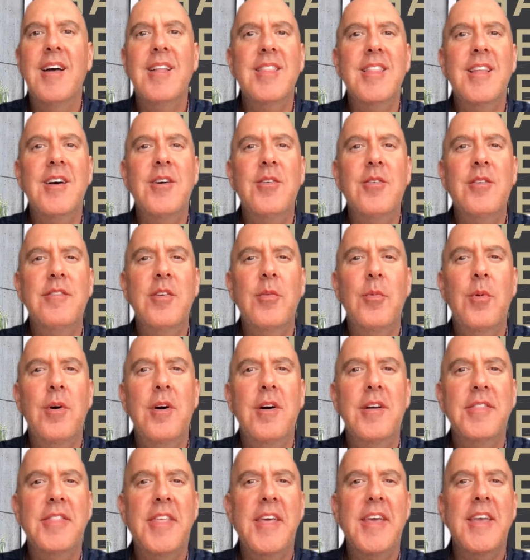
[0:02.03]
Hello
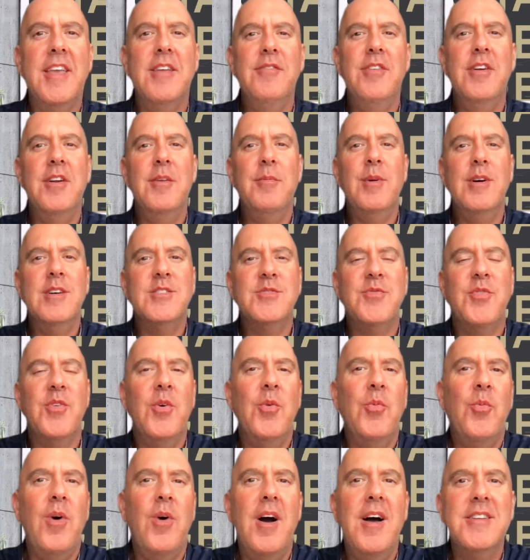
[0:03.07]
everyone. Thank you very much
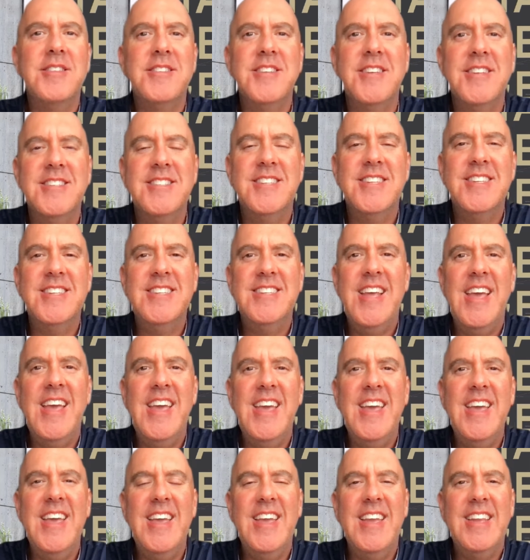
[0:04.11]
for watching
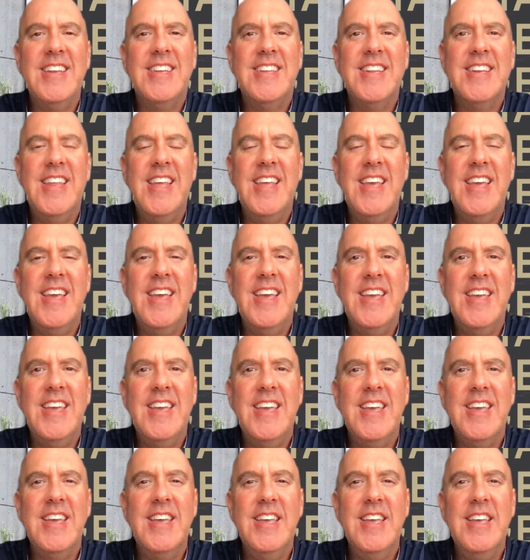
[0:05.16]
today.
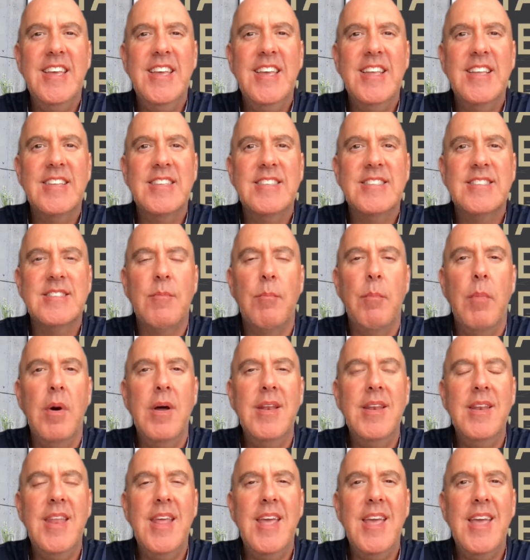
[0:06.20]
Today is
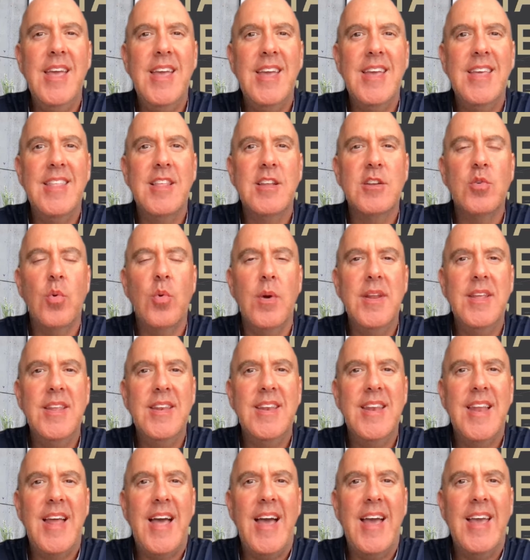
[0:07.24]
Monday the
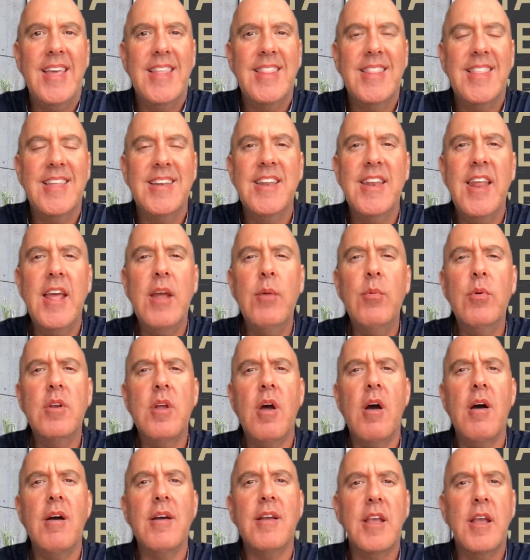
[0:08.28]
29th, and today we're
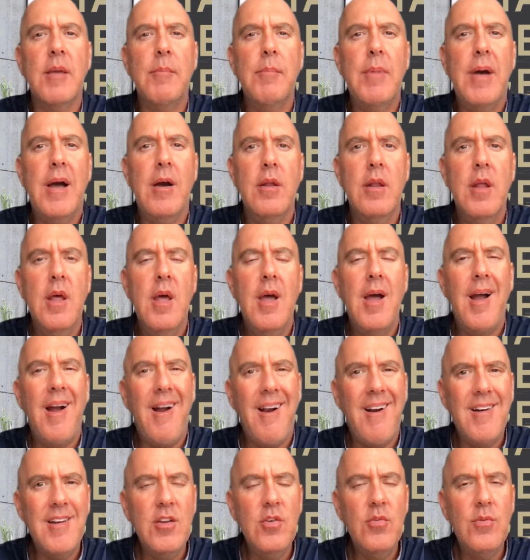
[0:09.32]
talking about,
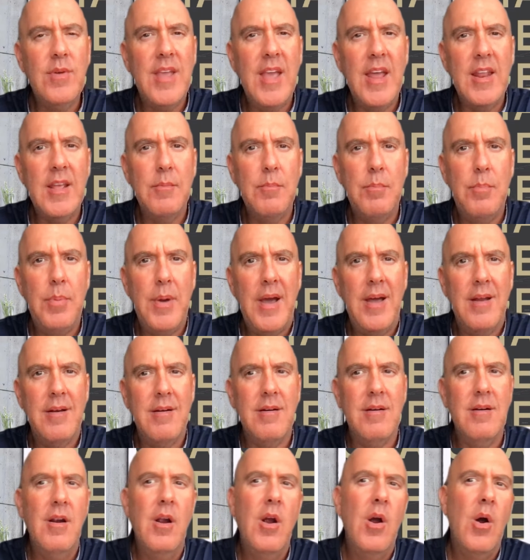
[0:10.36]
are you getting
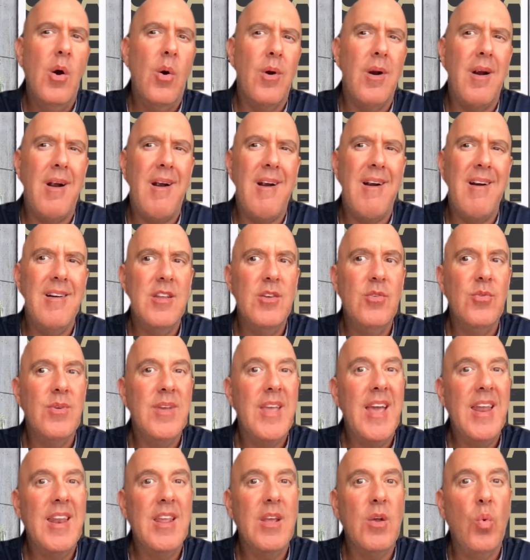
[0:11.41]
better or are you
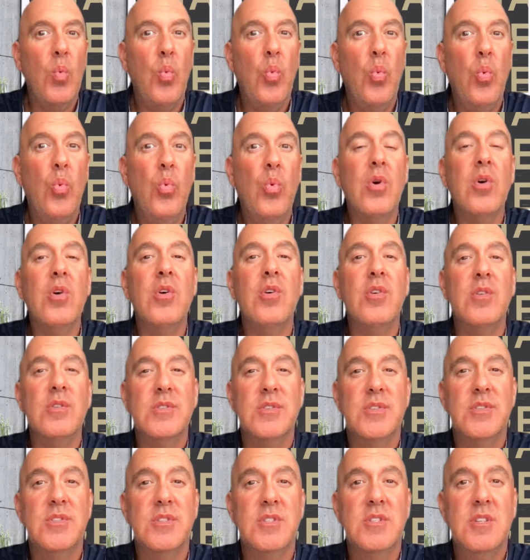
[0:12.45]
getting
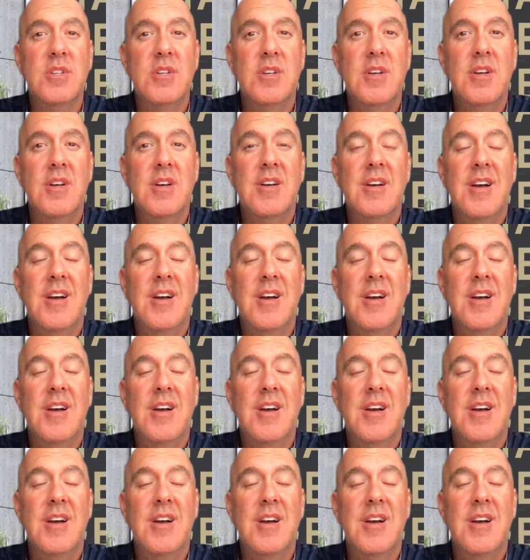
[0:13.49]
worse?